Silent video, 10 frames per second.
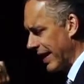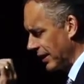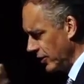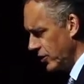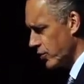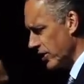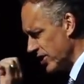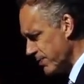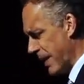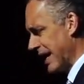lose
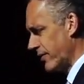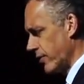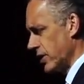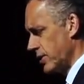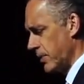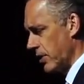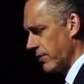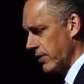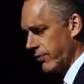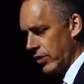respect for the spirit
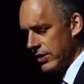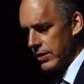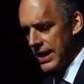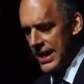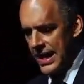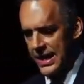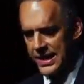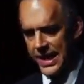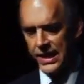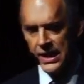of the Father,
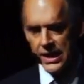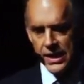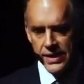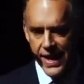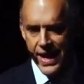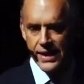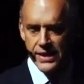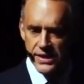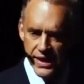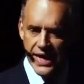then that
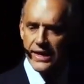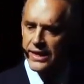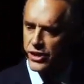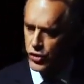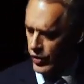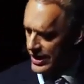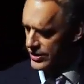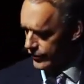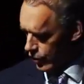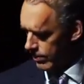is likely to
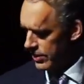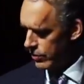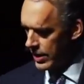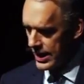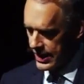transform you